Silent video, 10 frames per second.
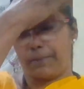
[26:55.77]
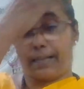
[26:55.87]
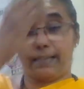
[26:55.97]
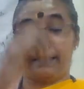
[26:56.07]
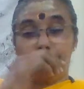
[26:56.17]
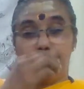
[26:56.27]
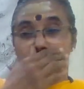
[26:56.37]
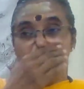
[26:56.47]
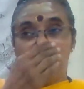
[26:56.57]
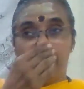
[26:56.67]

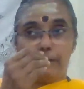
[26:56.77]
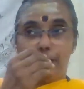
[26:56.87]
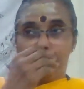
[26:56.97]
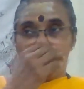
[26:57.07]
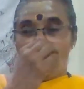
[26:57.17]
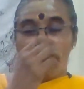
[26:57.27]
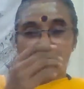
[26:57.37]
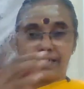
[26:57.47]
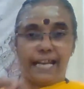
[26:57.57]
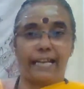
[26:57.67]
Smaran, O
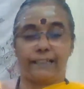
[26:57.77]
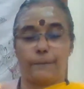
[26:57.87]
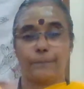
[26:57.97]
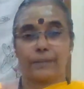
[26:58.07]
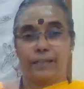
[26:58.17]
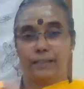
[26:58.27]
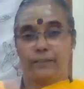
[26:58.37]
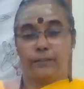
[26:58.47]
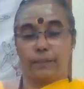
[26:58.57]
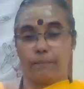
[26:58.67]
snake,
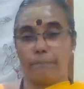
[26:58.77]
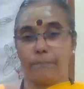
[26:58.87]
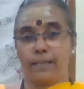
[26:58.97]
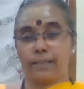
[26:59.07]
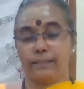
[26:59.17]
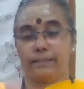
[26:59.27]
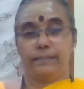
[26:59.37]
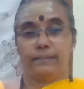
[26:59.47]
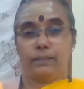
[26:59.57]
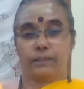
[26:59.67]
remember
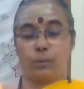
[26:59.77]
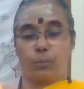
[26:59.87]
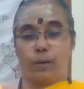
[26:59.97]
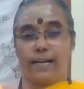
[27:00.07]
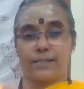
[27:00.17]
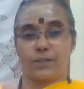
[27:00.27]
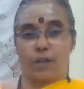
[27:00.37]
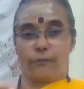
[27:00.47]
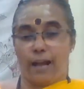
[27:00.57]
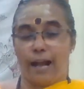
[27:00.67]
the words of